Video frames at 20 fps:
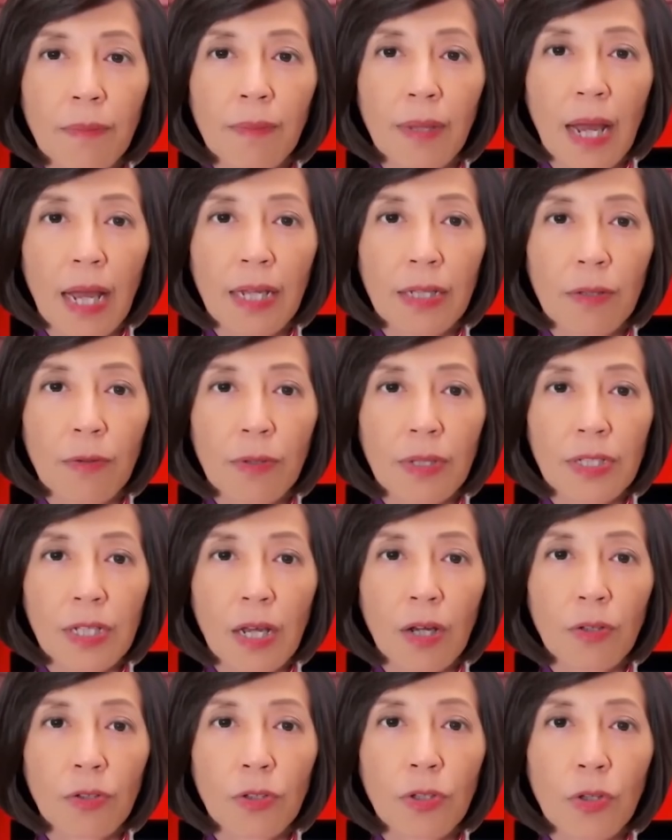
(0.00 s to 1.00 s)
As a
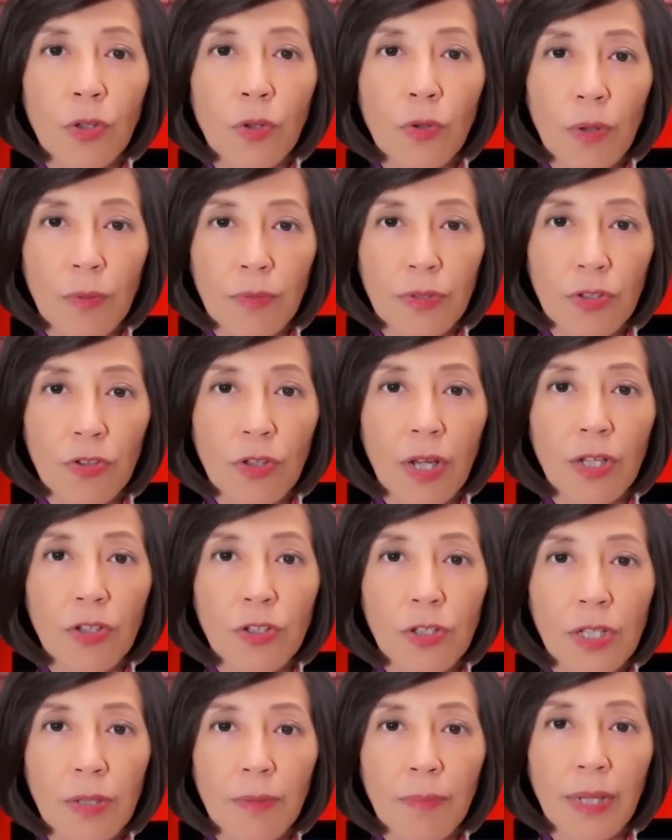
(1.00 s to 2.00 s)
result, Europe's
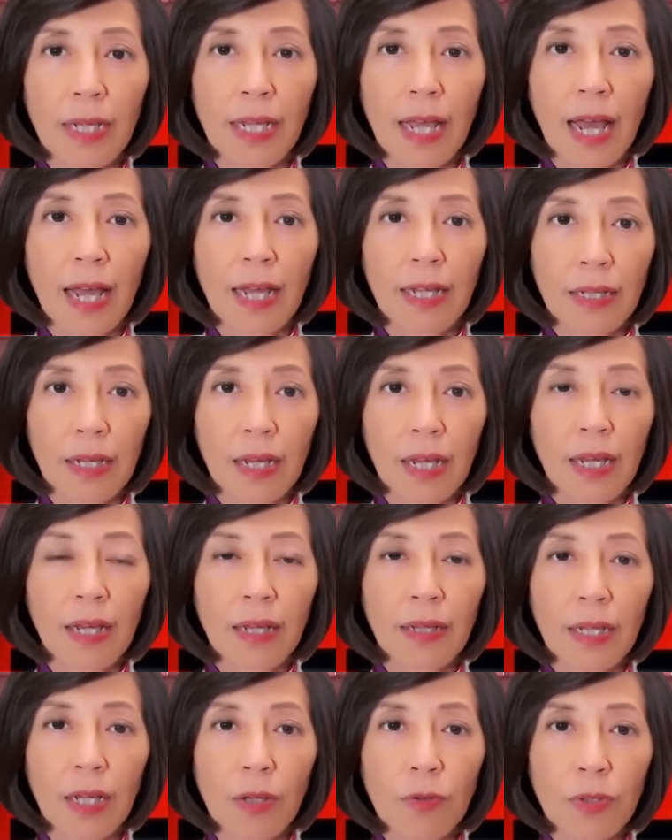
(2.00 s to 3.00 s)
tragedy began.
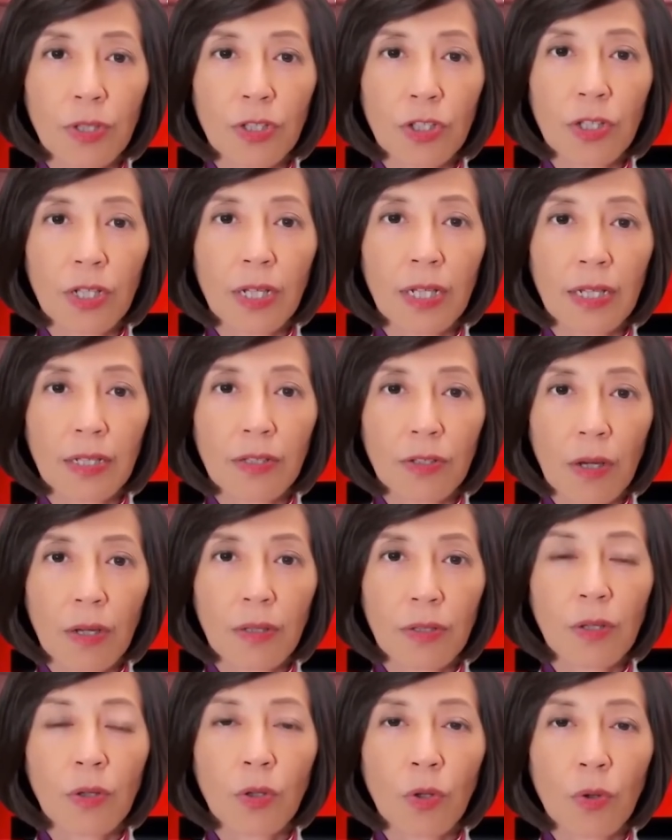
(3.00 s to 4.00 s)
They originally
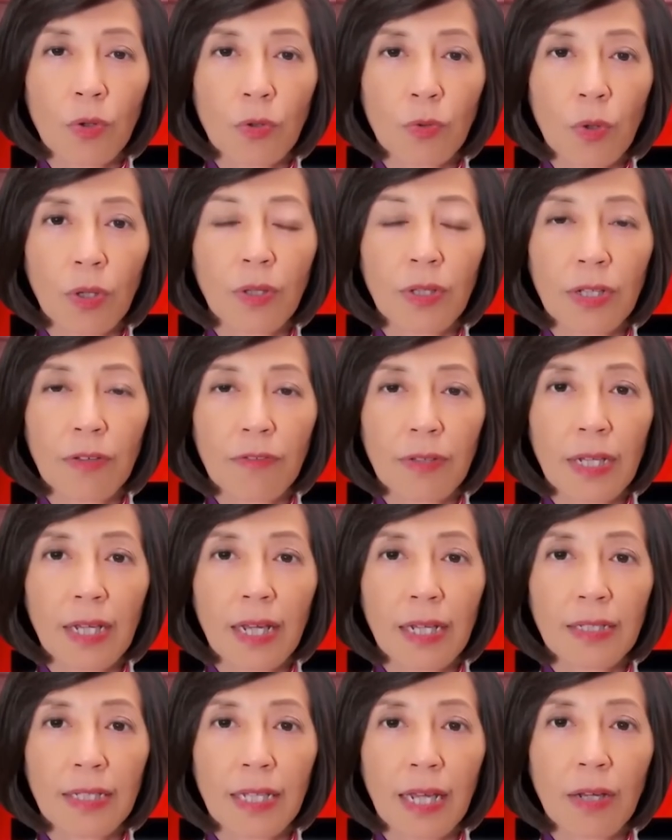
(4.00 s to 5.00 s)
thought the Cold War
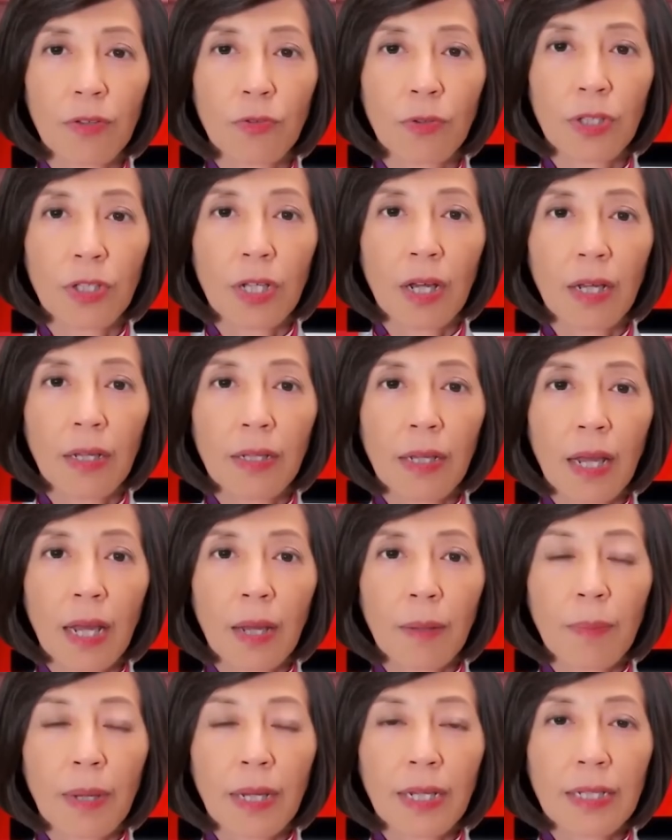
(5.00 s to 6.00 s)
dividends had returned,
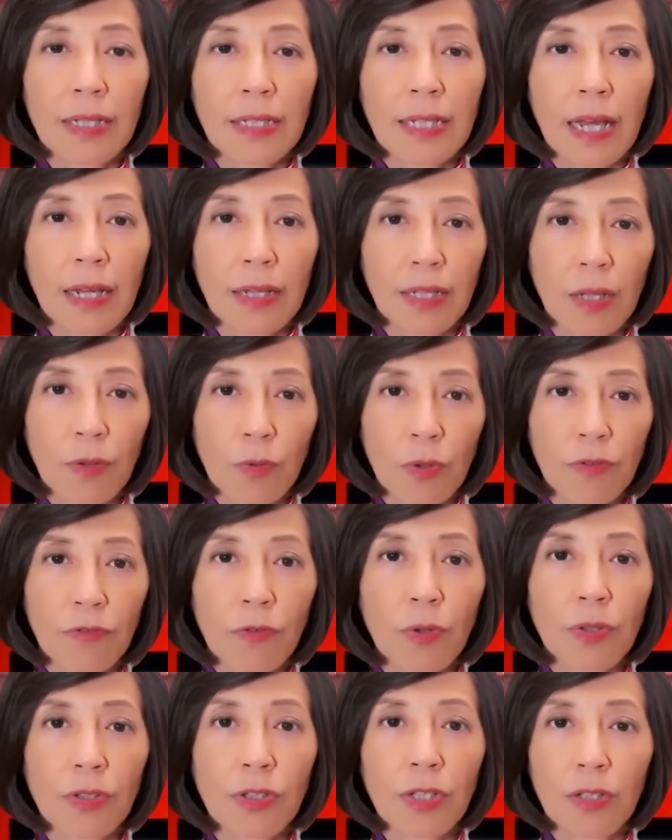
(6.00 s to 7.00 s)
but instead they were
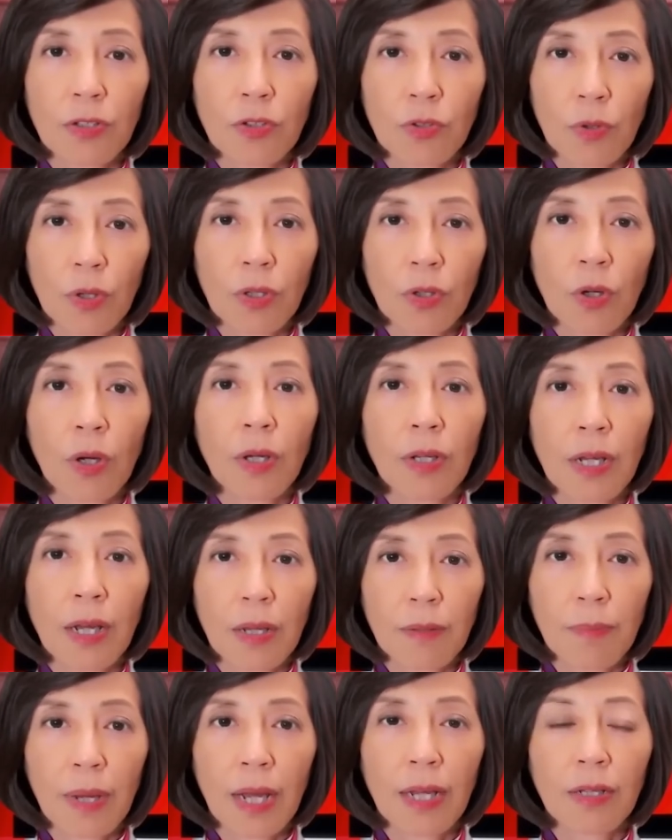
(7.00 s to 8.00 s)
forced into a
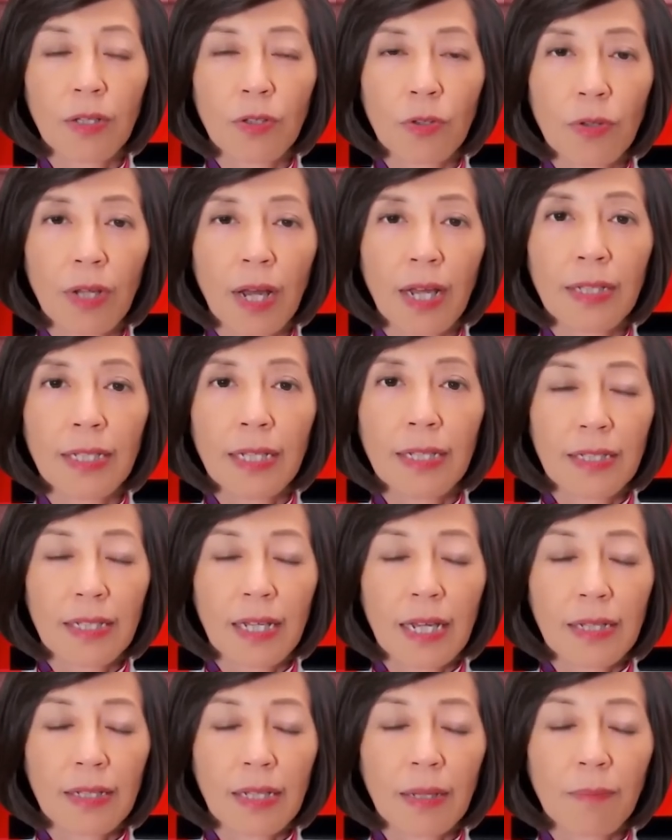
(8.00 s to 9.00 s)
corner by the United
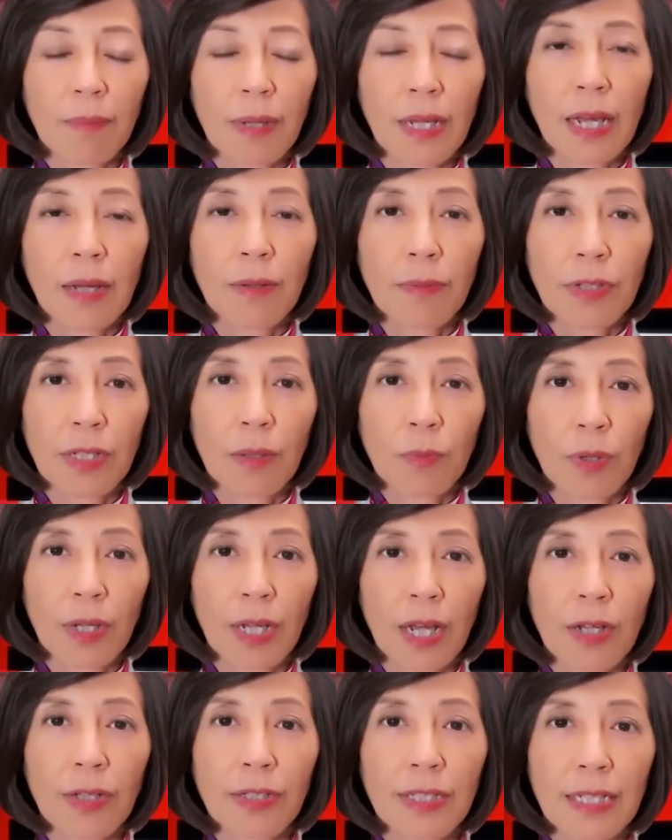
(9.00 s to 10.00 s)
States and became someone
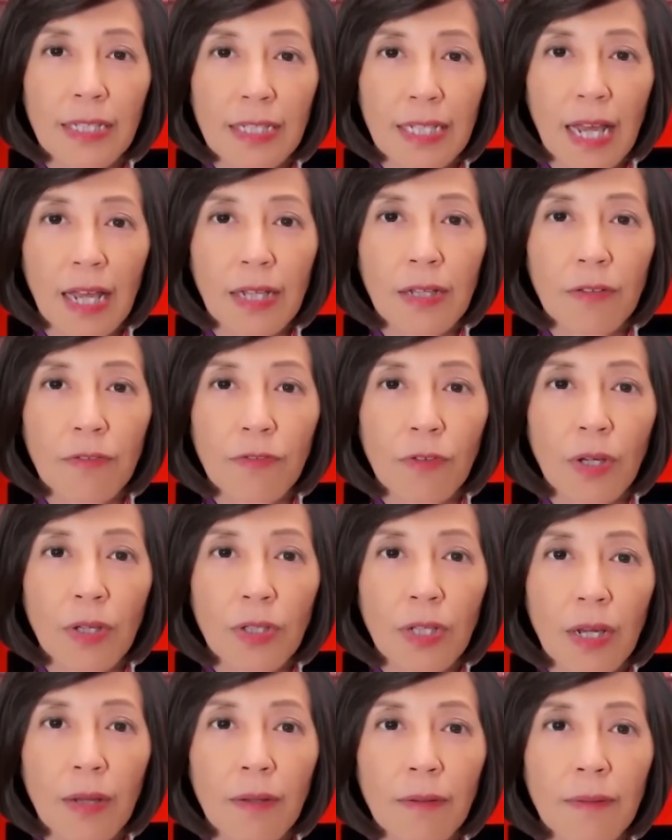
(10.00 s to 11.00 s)
else's cannon
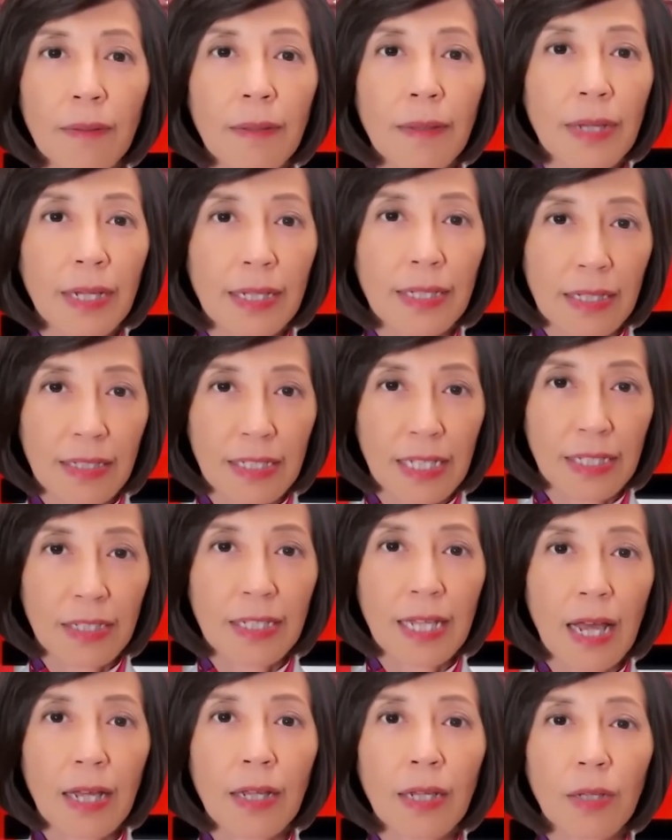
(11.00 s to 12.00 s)
fodder. This is
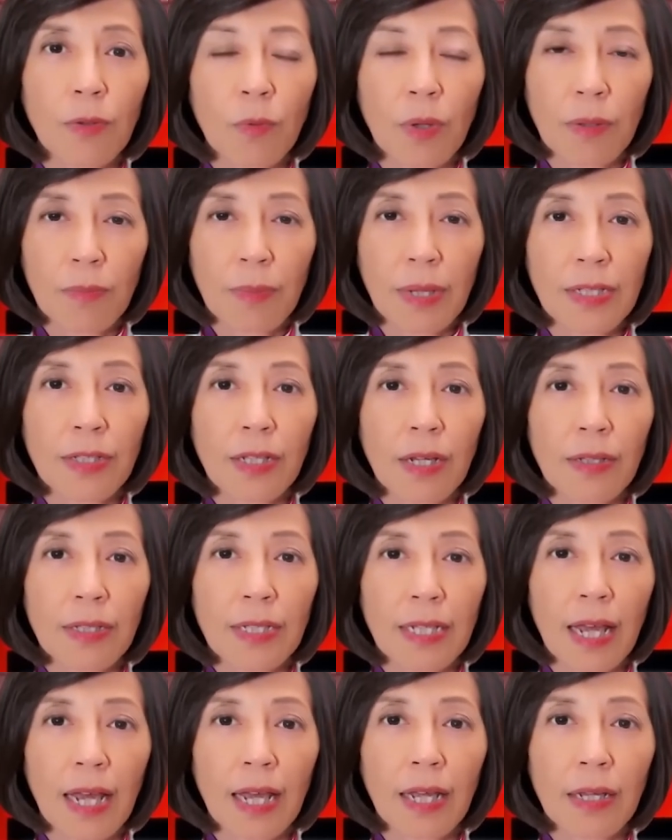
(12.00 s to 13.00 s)
exactly what Bessent
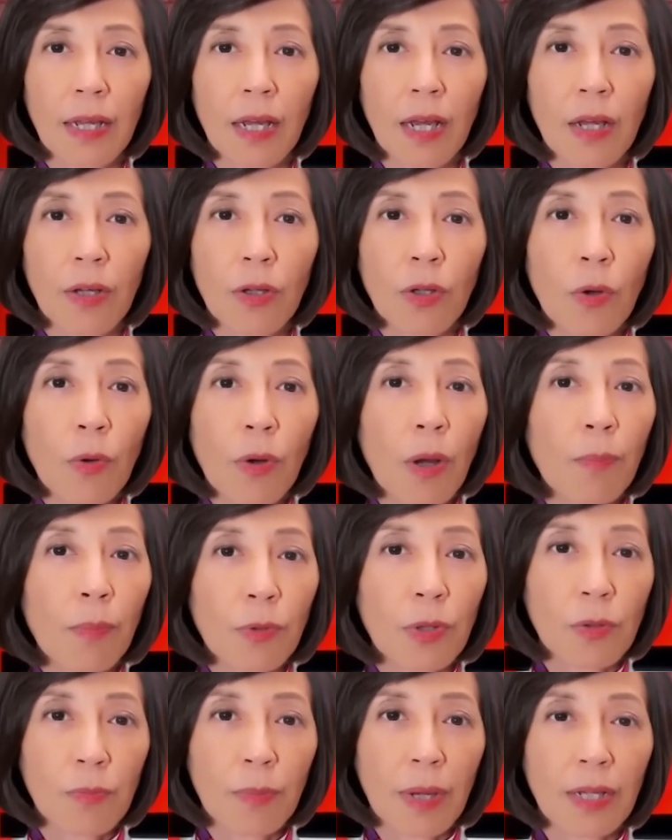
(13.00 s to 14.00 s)
said. "Europe,
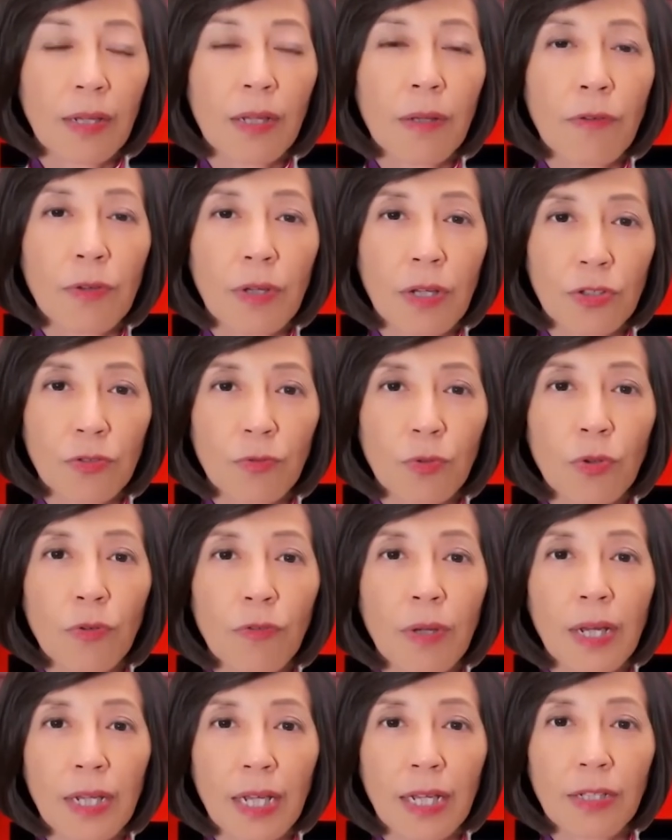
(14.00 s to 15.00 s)
you make the first move
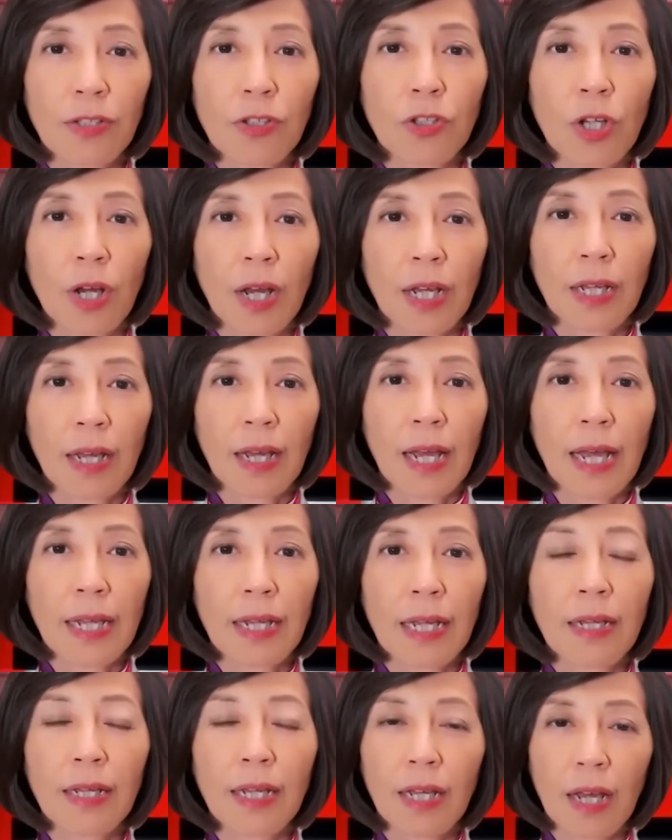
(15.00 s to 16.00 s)
against China and
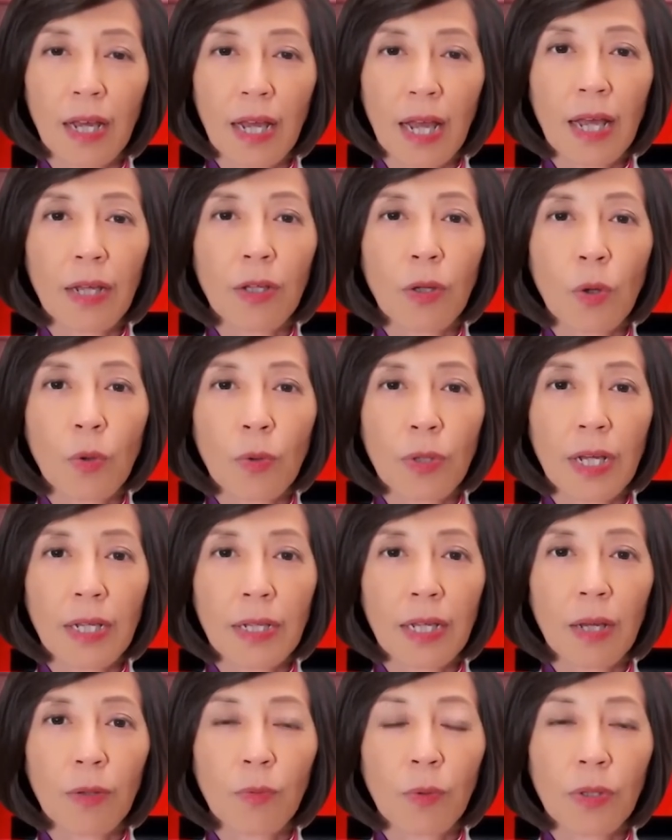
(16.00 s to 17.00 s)
India, and only
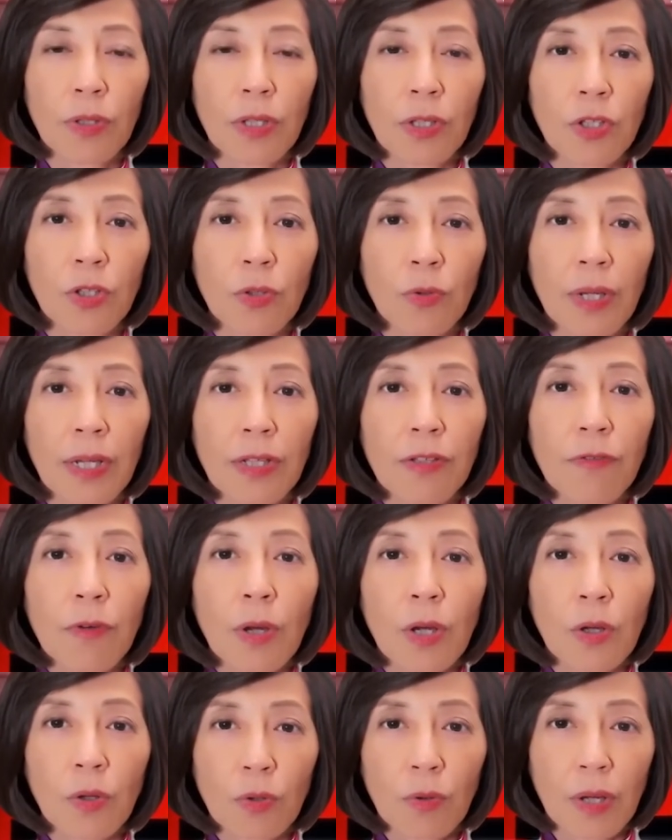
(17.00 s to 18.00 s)
then will the US
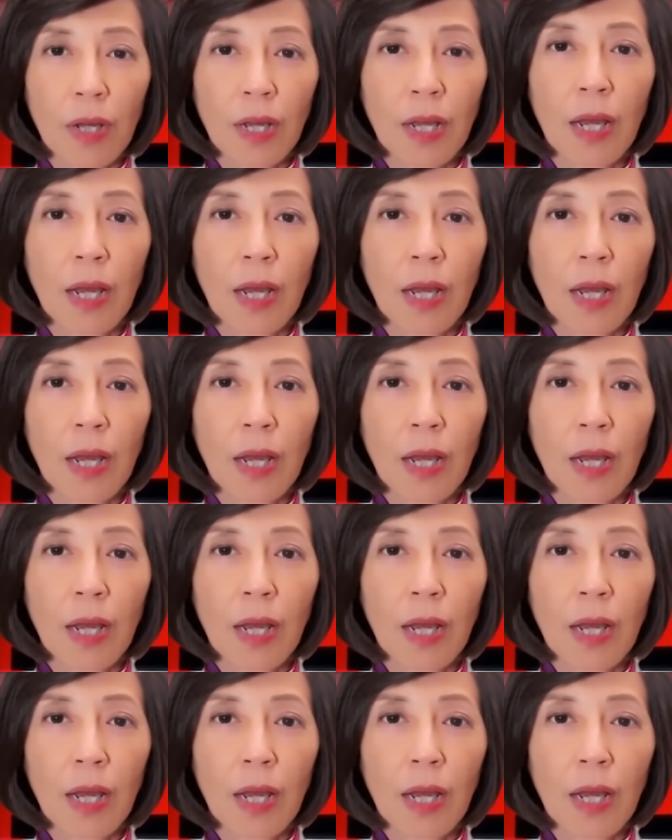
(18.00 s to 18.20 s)
follow."